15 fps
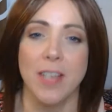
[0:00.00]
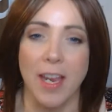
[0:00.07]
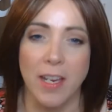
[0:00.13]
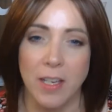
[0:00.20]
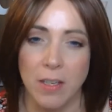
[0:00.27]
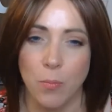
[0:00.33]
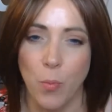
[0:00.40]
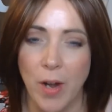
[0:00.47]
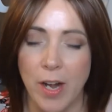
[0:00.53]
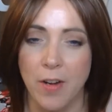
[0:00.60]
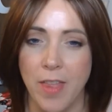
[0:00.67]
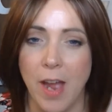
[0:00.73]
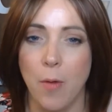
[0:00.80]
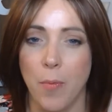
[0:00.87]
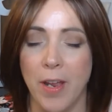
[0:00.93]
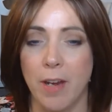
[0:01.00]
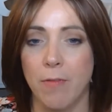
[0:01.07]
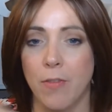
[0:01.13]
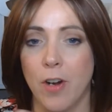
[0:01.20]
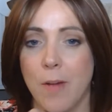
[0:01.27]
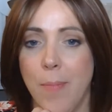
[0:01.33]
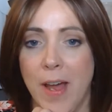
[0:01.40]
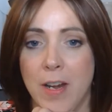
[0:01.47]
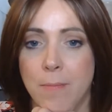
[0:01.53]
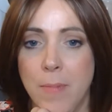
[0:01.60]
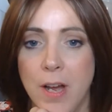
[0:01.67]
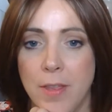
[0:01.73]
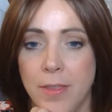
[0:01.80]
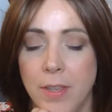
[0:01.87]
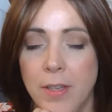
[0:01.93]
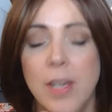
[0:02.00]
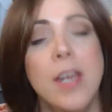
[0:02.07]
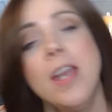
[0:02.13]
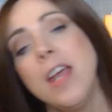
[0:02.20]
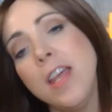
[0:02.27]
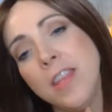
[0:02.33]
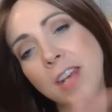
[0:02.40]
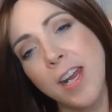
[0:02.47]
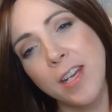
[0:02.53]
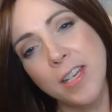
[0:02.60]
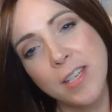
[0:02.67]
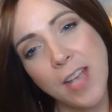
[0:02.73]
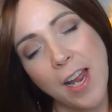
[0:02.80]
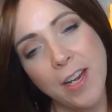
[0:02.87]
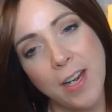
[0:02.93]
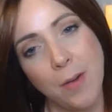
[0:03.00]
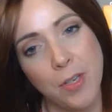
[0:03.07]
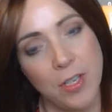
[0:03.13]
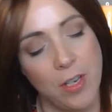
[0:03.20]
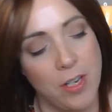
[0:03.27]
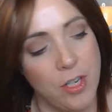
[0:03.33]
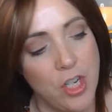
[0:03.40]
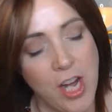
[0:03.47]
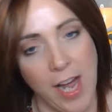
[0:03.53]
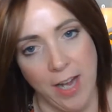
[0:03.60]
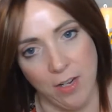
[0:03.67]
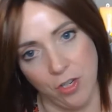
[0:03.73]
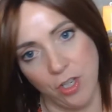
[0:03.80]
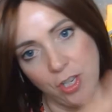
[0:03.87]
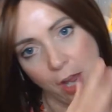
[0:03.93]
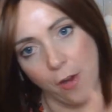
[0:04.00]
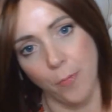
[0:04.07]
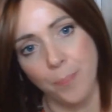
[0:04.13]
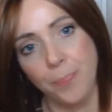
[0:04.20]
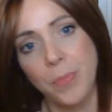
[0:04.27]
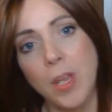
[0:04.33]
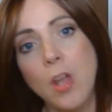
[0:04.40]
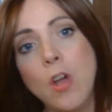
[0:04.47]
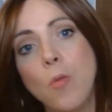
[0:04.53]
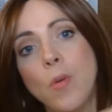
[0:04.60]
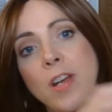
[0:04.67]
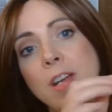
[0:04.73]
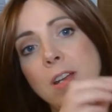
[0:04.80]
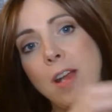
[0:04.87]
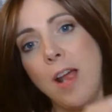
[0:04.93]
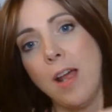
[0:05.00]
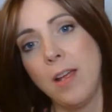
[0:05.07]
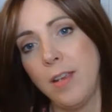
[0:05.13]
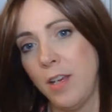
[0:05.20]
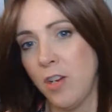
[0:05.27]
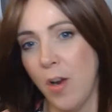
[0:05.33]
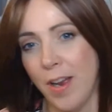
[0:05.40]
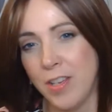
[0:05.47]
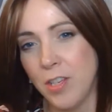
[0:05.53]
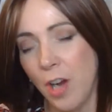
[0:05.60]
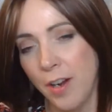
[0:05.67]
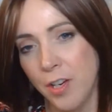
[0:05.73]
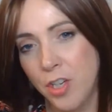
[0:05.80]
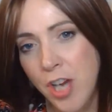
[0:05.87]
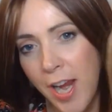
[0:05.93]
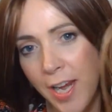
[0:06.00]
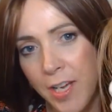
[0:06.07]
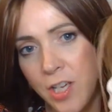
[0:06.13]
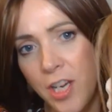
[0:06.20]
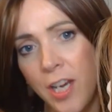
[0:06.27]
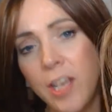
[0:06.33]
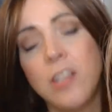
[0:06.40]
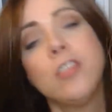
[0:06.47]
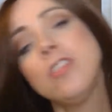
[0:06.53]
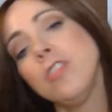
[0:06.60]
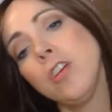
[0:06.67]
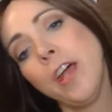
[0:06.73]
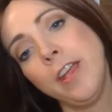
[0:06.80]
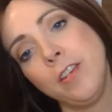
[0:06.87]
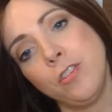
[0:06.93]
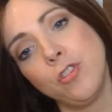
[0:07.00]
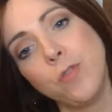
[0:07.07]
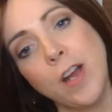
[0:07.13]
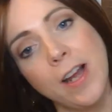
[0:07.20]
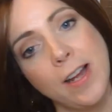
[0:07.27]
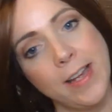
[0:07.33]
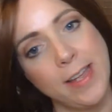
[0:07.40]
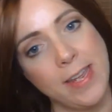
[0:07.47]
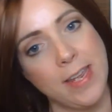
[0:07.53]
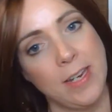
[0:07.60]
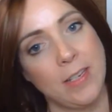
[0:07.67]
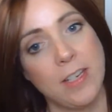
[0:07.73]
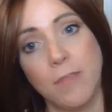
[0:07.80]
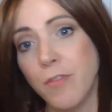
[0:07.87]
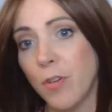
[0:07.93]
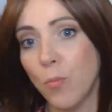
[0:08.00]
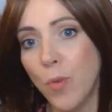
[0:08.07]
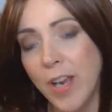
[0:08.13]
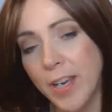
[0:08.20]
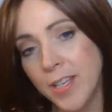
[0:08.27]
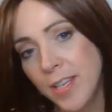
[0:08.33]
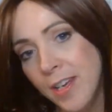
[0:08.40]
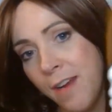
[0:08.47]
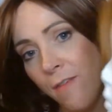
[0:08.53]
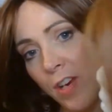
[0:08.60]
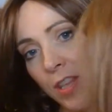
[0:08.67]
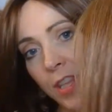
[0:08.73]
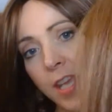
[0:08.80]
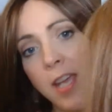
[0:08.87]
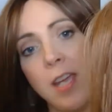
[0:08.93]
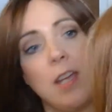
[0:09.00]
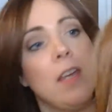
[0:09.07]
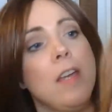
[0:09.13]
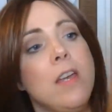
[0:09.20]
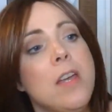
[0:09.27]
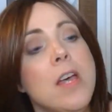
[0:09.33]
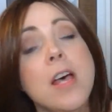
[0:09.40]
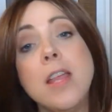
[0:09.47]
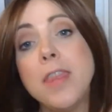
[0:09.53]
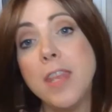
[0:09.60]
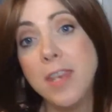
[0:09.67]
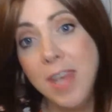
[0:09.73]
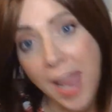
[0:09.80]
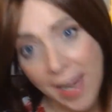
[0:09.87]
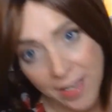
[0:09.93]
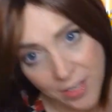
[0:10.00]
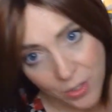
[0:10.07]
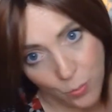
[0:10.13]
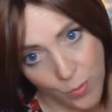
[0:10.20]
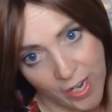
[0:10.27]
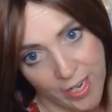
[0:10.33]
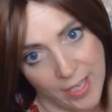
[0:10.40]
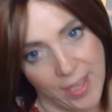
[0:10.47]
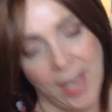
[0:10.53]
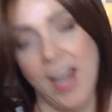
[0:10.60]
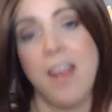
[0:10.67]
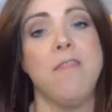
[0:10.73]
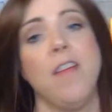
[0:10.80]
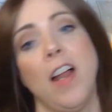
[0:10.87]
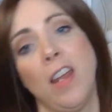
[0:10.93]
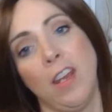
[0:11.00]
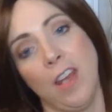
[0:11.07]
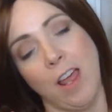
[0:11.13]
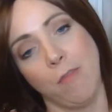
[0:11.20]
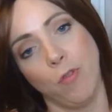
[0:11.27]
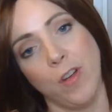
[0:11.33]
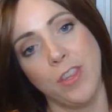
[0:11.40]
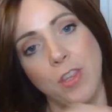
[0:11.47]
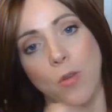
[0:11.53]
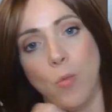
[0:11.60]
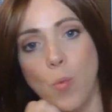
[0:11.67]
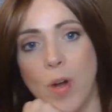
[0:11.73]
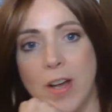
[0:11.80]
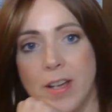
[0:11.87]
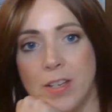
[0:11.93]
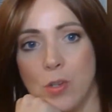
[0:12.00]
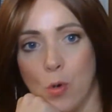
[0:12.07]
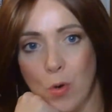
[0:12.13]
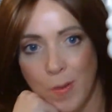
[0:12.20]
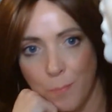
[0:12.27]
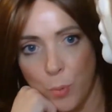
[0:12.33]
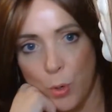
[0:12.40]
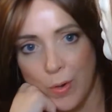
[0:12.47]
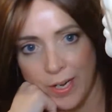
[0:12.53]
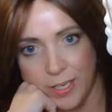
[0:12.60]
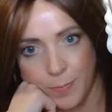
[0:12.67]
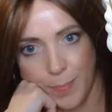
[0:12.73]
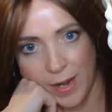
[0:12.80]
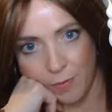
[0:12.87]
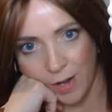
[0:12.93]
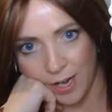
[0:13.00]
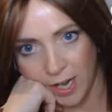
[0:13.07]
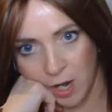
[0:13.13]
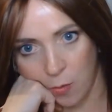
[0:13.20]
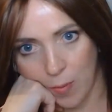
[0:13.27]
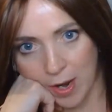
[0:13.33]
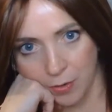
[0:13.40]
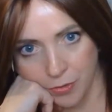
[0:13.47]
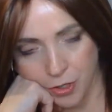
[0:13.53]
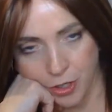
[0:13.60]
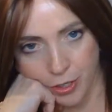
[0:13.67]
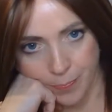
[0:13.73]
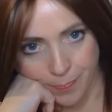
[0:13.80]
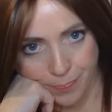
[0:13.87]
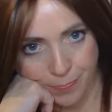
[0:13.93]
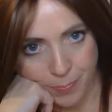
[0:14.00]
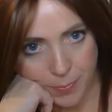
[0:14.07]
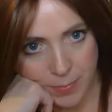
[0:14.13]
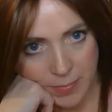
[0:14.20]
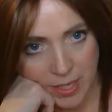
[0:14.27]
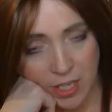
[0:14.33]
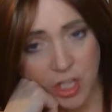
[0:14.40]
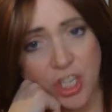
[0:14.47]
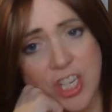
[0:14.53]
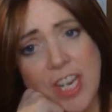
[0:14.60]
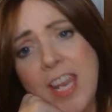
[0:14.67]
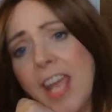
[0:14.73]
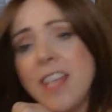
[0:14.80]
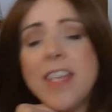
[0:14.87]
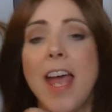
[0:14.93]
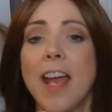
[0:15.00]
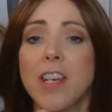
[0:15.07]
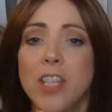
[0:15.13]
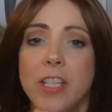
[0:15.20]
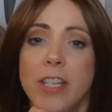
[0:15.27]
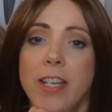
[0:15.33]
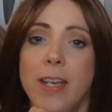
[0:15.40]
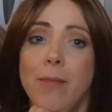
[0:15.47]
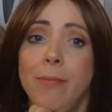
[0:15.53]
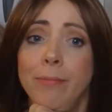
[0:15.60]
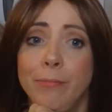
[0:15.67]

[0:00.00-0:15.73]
I could wear that wig for about a month. And then I decided I was going to change. So when, I started changing and trying different wigs and everything, the next wig that I fell in love with was On Point by Raquel Welch. And she has actually